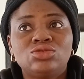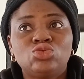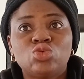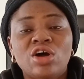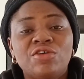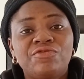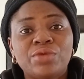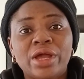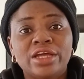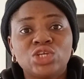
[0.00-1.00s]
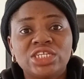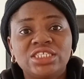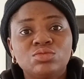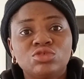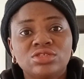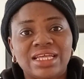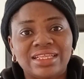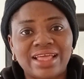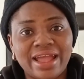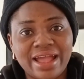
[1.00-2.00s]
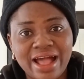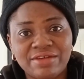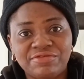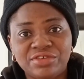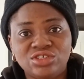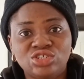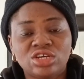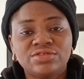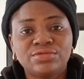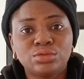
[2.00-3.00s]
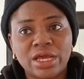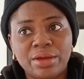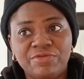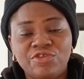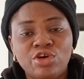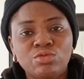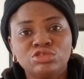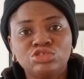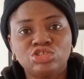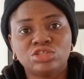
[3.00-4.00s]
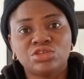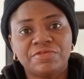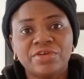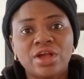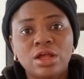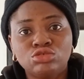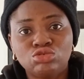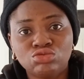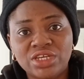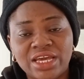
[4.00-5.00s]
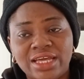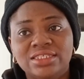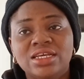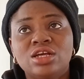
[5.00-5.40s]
20 months that I have, it's just 4 months short of 2 years.